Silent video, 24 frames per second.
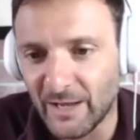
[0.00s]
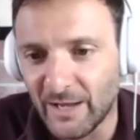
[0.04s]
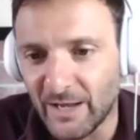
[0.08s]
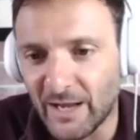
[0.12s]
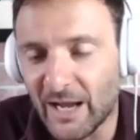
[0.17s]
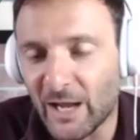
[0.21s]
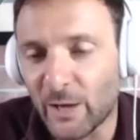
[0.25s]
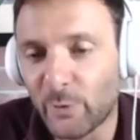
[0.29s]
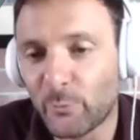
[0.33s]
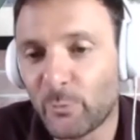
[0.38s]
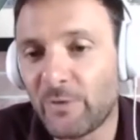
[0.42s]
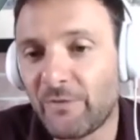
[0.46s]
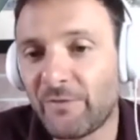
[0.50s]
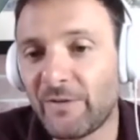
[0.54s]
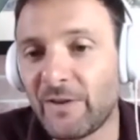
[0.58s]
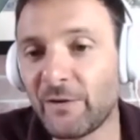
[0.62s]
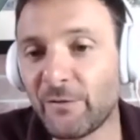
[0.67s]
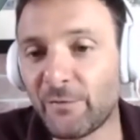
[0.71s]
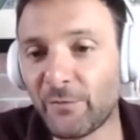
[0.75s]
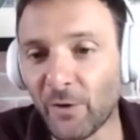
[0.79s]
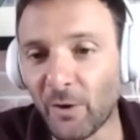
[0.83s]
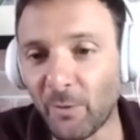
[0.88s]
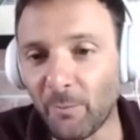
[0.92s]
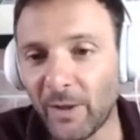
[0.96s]
and with the
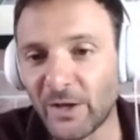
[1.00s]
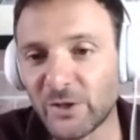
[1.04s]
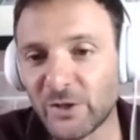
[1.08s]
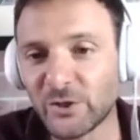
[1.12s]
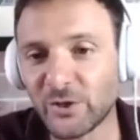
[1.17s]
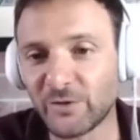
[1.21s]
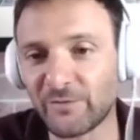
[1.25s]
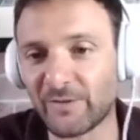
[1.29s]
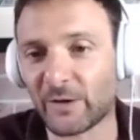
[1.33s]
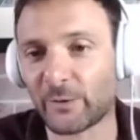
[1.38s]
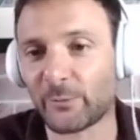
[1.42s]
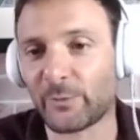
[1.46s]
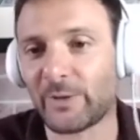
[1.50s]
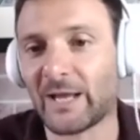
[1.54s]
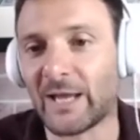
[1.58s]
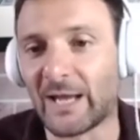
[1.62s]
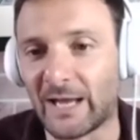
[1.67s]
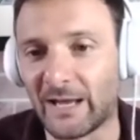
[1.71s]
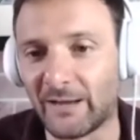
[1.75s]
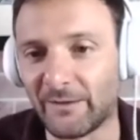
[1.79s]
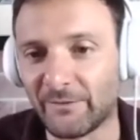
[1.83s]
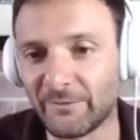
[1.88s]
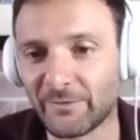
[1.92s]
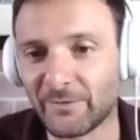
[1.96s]
information that we
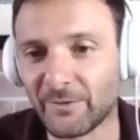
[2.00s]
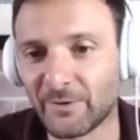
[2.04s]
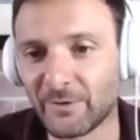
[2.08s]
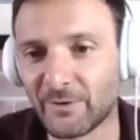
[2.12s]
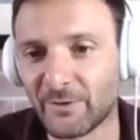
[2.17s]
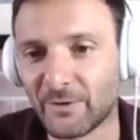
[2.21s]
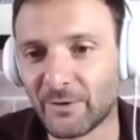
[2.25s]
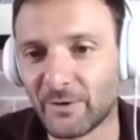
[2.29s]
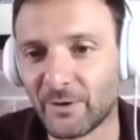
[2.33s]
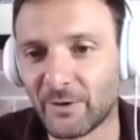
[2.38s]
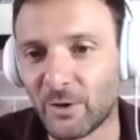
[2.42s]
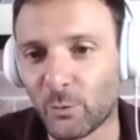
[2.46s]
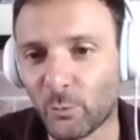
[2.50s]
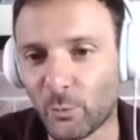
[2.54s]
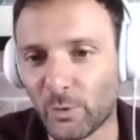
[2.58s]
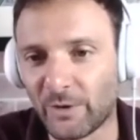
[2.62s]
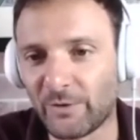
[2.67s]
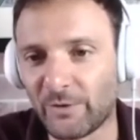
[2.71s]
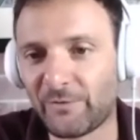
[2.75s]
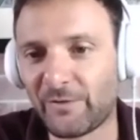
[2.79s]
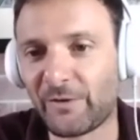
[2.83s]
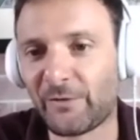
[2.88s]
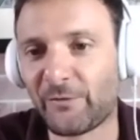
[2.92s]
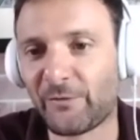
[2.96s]
have when
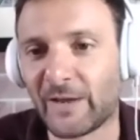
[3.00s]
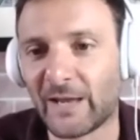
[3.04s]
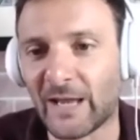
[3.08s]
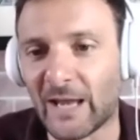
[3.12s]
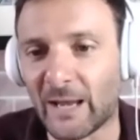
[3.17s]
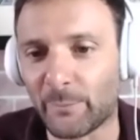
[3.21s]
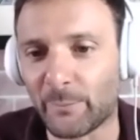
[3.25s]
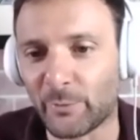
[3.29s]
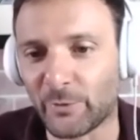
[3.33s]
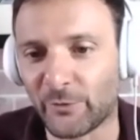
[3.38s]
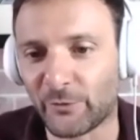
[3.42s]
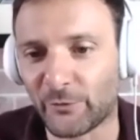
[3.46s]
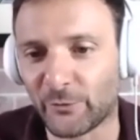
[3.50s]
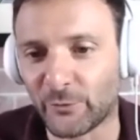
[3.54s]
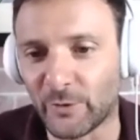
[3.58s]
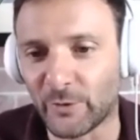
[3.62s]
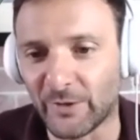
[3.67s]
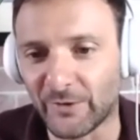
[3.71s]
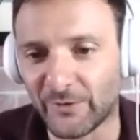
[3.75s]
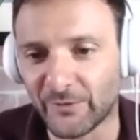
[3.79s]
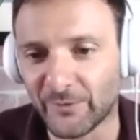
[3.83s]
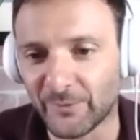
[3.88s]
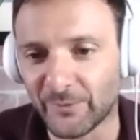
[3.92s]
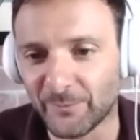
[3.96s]
this thing happens to
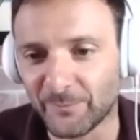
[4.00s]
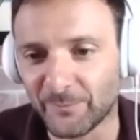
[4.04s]
us.